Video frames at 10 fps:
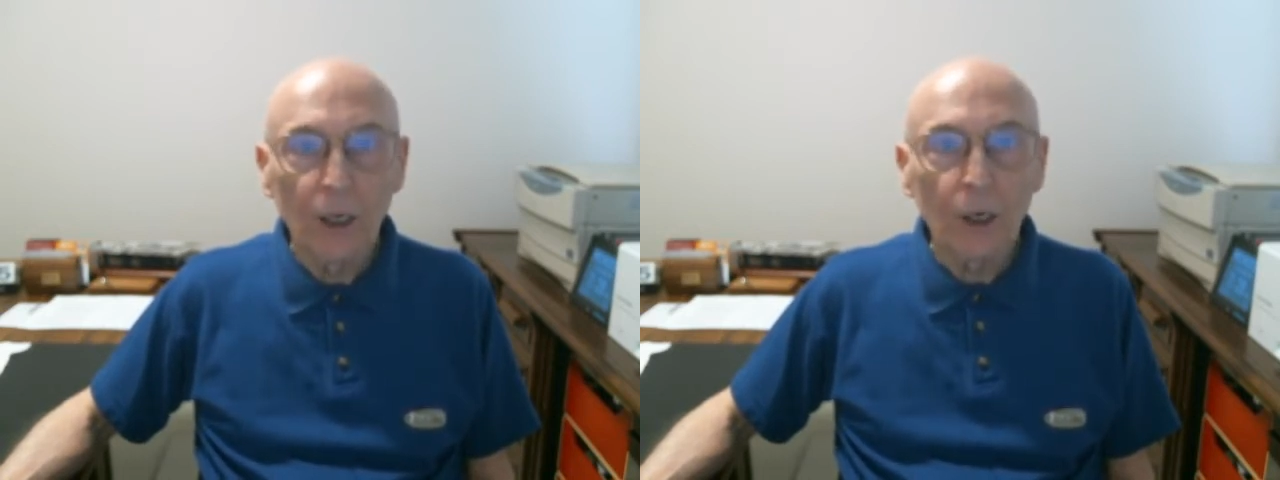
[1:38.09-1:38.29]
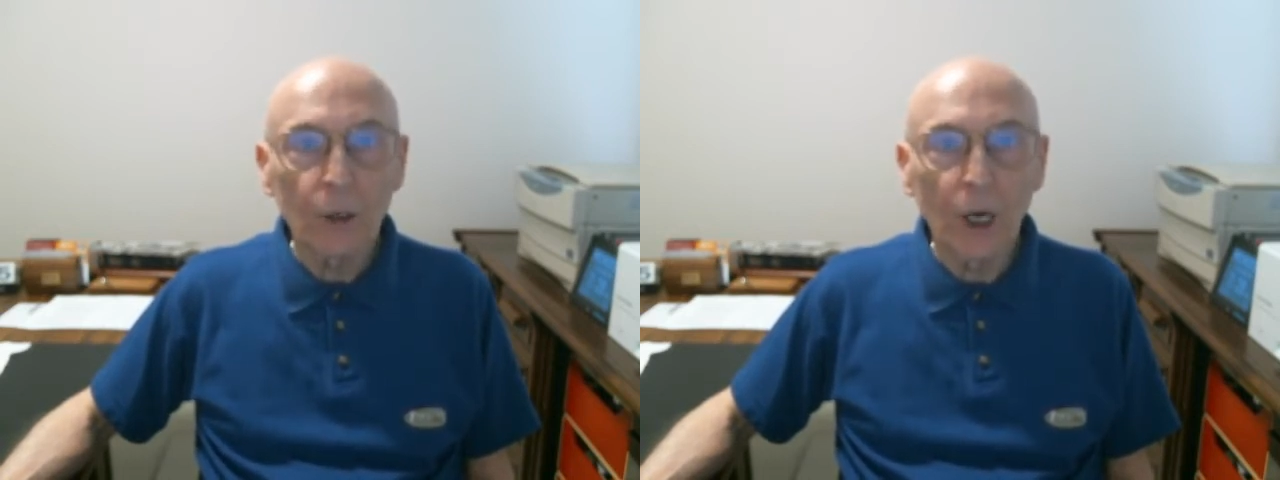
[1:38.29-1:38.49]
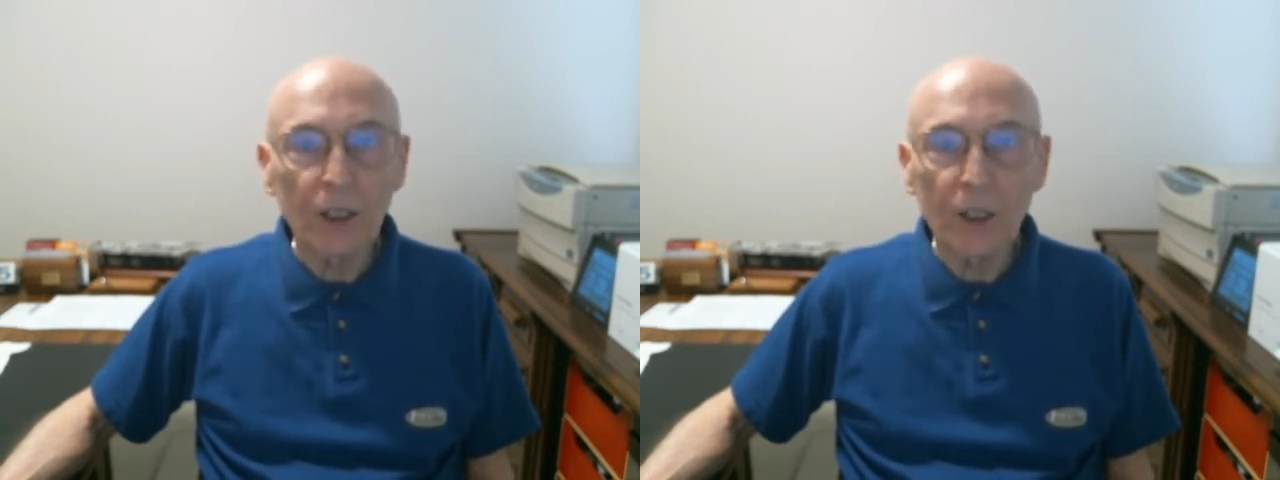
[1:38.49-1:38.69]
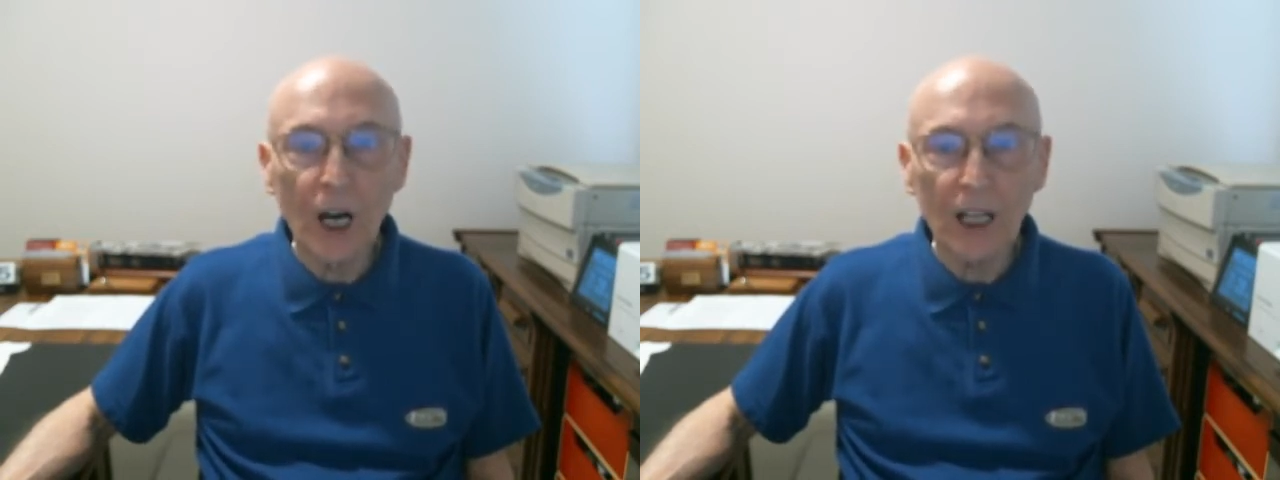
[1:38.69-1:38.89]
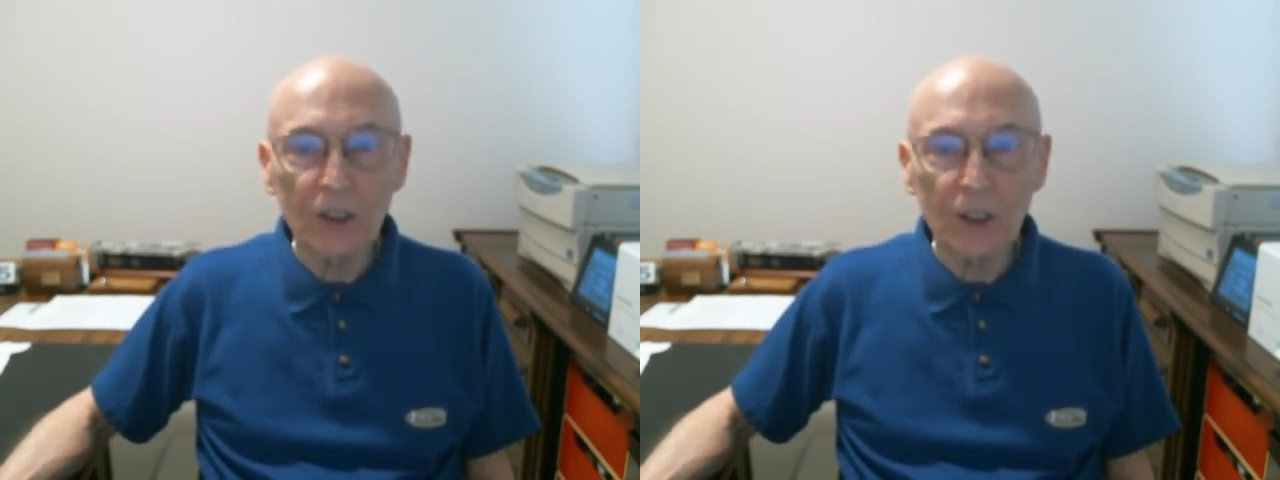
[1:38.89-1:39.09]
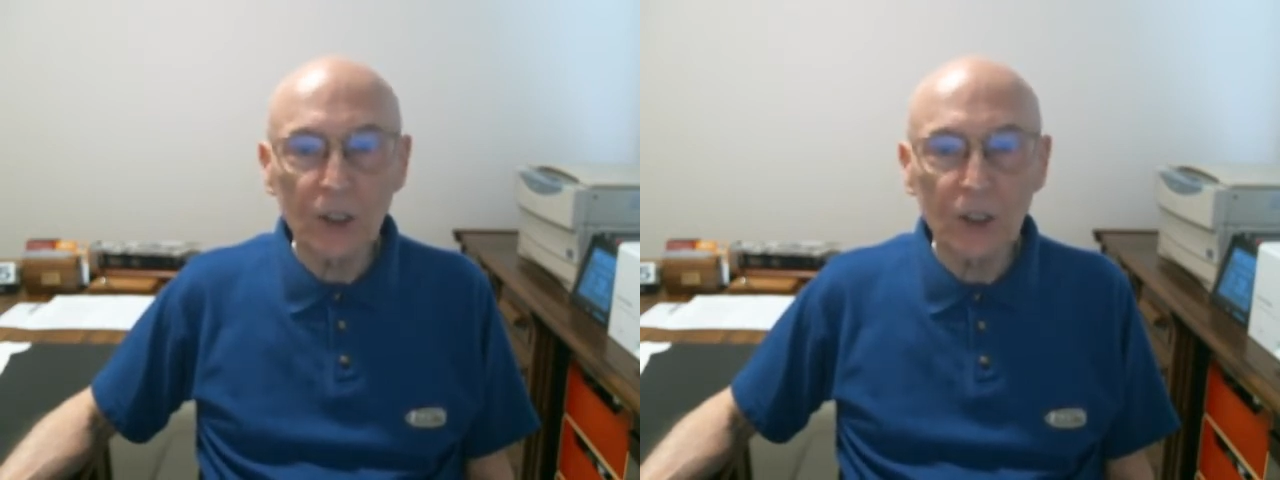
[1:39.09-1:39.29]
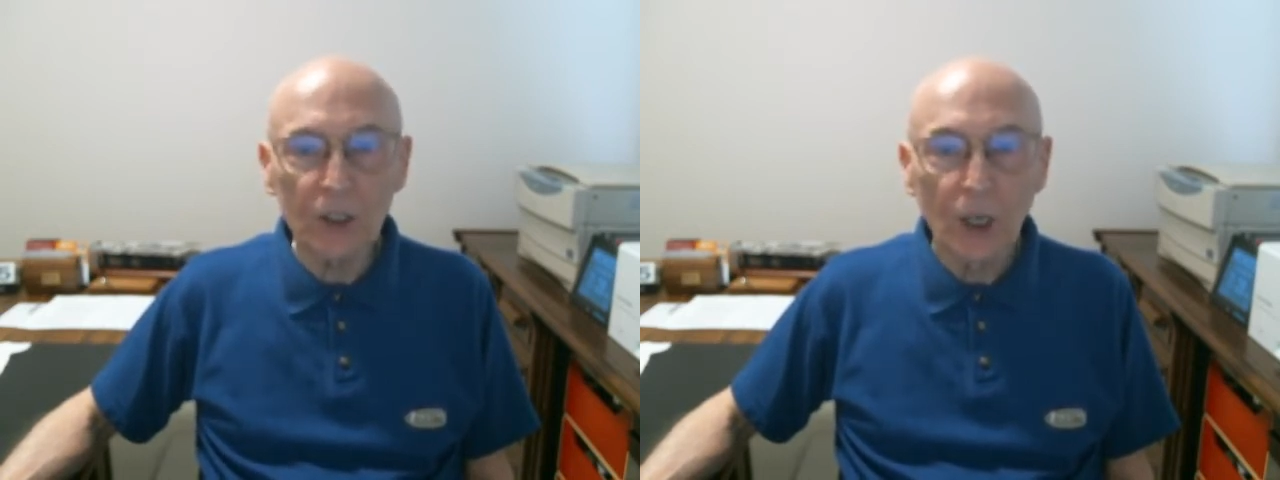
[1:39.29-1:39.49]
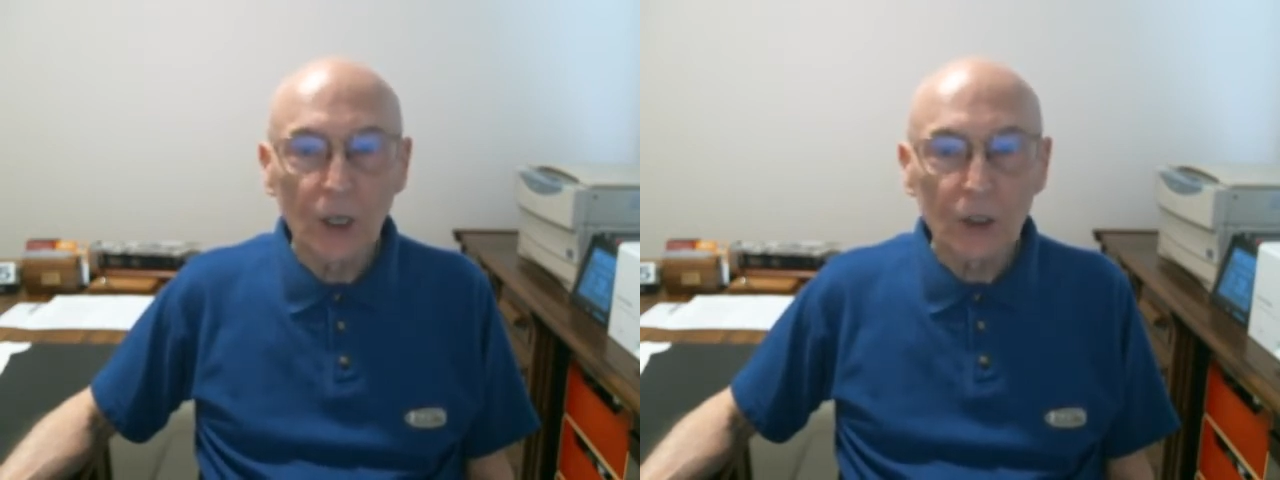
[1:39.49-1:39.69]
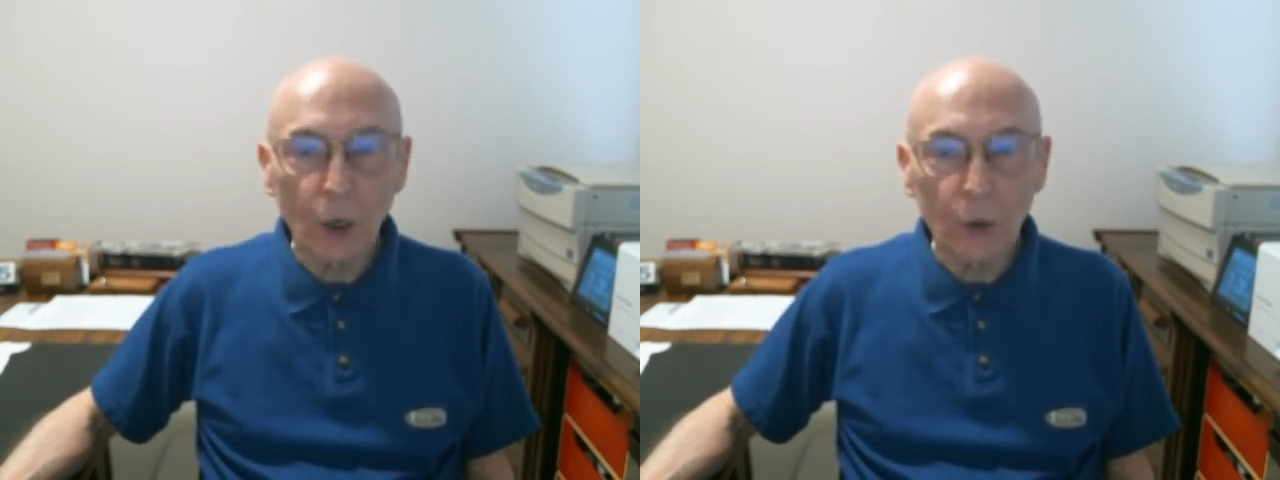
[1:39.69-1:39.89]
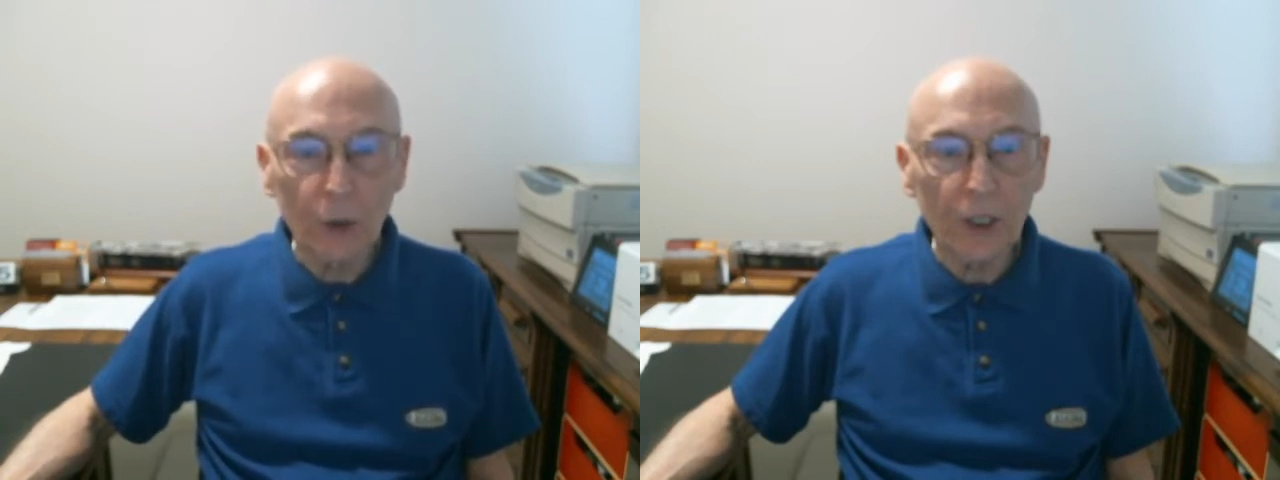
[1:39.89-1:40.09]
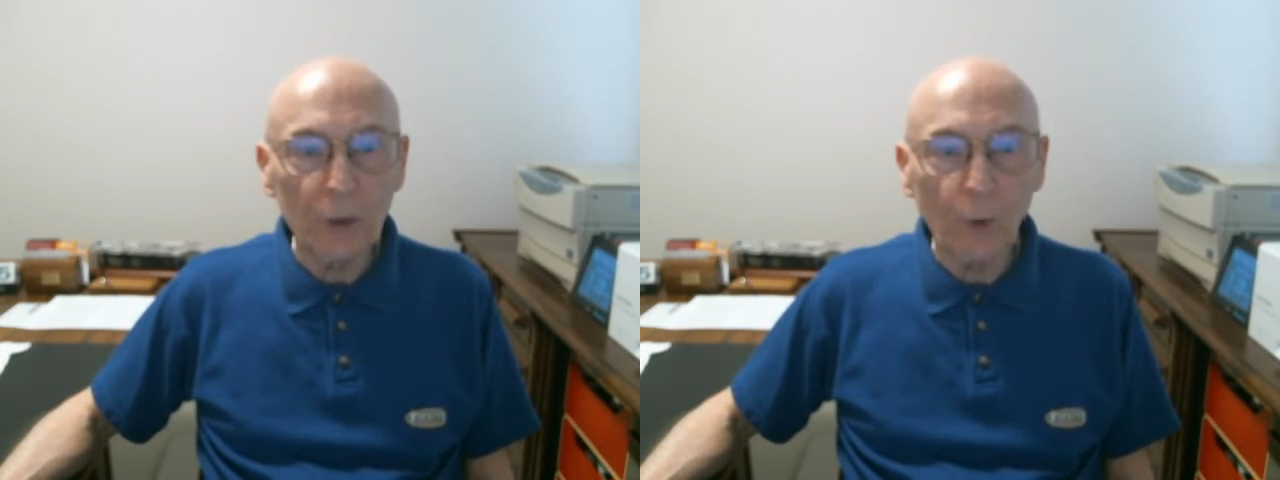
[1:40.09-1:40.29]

her oncologist told her he